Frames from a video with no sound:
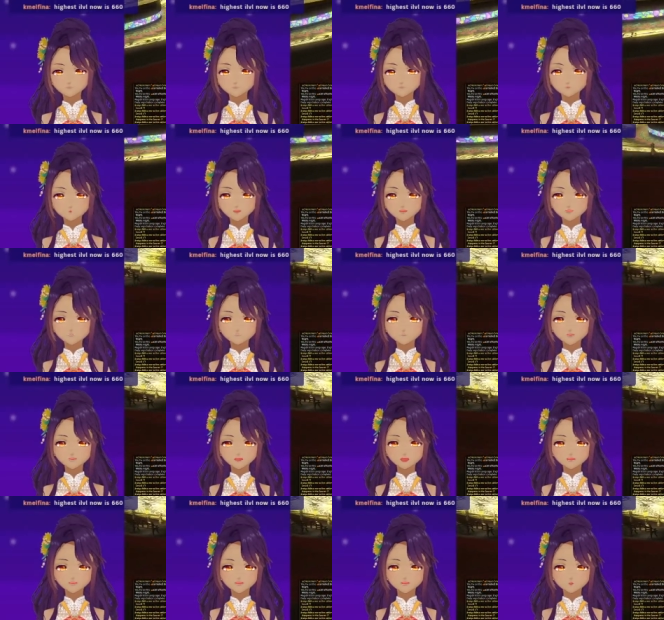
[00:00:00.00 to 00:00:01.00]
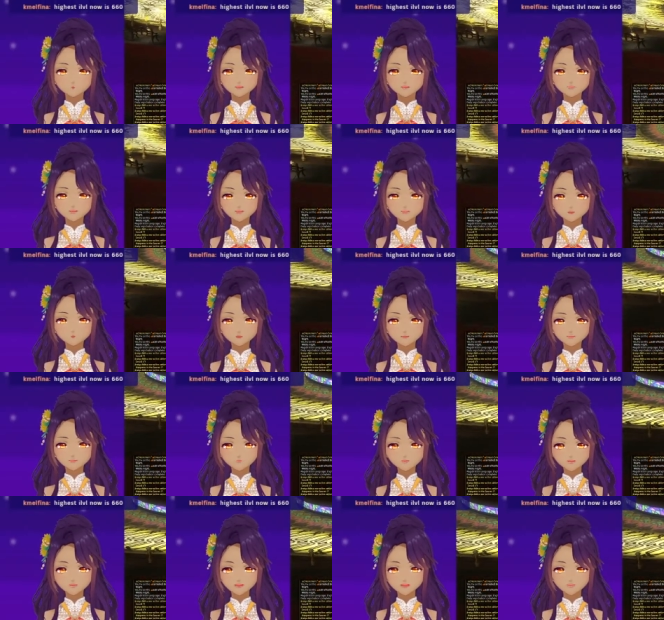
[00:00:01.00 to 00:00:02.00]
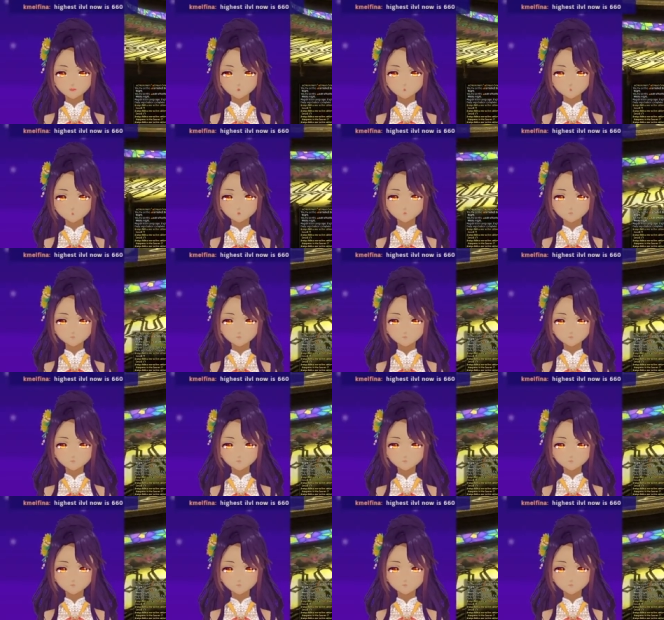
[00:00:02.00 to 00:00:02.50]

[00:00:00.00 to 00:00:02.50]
Do do do do do do do